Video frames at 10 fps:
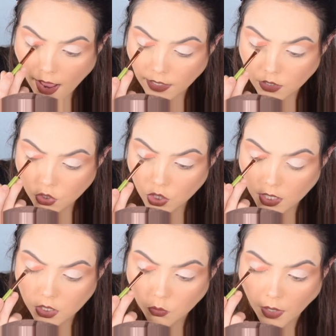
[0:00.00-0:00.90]
and it
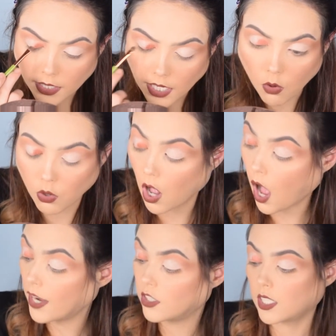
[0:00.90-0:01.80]
just right now,
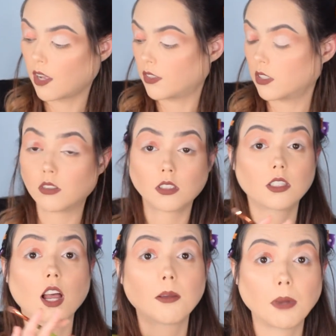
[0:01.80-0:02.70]
I just have to
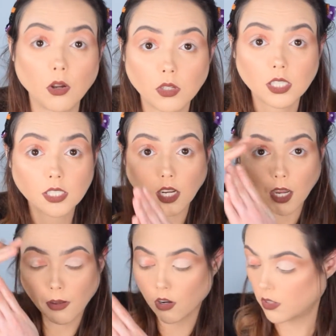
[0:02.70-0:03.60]
time out,
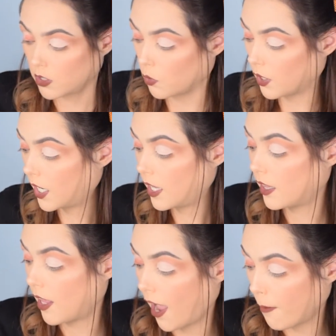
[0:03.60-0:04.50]
time out on the story.
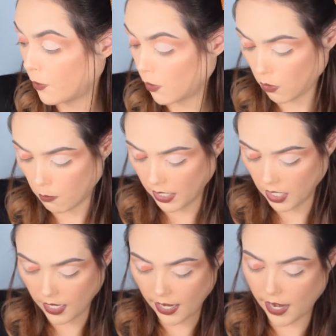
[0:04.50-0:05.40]
Apple, oh my
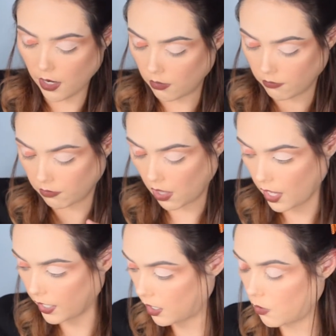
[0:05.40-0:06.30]
God, hair
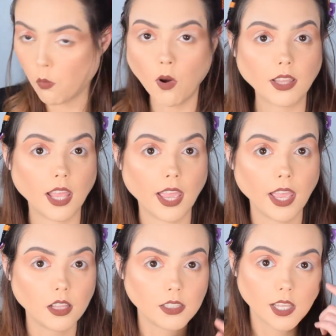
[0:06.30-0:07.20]
flying. What the
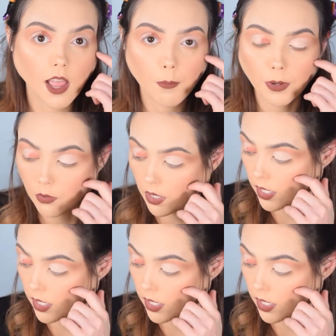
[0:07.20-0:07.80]
hell is happening right